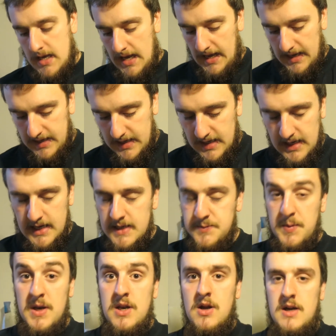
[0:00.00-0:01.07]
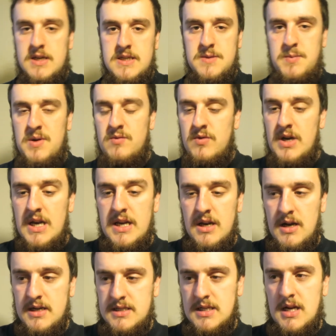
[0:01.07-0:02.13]
And uh, it's been nice, it's been really
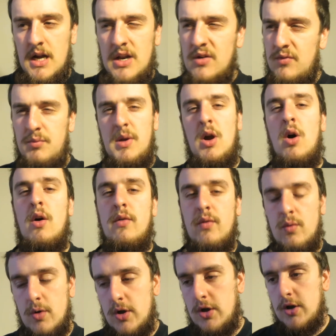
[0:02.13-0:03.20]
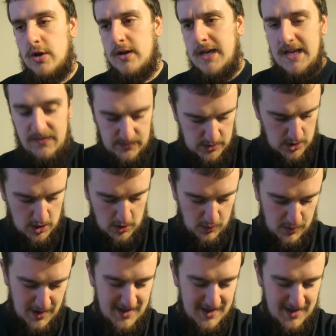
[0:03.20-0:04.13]
nice to kind of be off work, even though